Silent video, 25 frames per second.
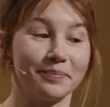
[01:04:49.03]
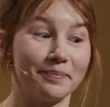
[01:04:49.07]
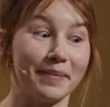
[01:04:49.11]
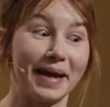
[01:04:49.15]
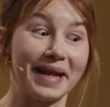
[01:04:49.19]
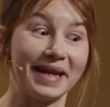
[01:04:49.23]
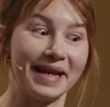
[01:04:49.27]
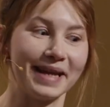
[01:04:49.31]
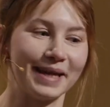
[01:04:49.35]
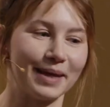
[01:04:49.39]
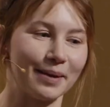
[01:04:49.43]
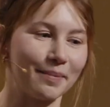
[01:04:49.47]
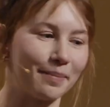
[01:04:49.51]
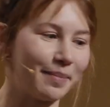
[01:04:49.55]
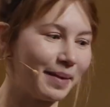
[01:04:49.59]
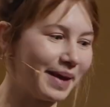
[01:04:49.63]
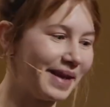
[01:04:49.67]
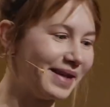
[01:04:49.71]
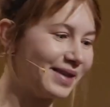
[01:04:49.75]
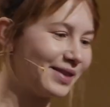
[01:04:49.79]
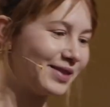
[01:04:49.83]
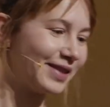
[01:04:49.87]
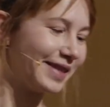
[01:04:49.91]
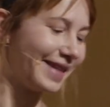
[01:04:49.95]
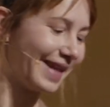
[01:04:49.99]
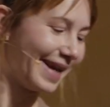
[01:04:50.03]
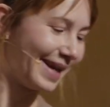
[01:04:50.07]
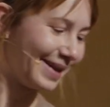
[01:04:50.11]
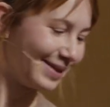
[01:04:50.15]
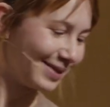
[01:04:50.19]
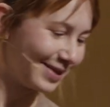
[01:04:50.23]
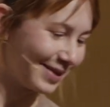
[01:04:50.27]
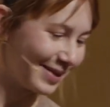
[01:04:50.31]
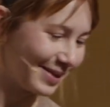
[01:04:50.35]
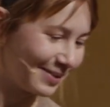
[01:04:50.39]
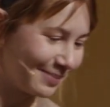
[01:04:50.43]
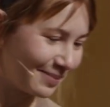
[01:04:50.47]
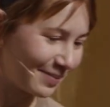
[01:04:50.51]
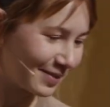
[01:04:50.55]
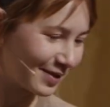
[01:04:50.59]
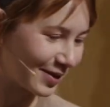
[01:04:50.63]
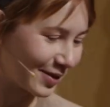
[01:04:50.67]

many campaigns against him.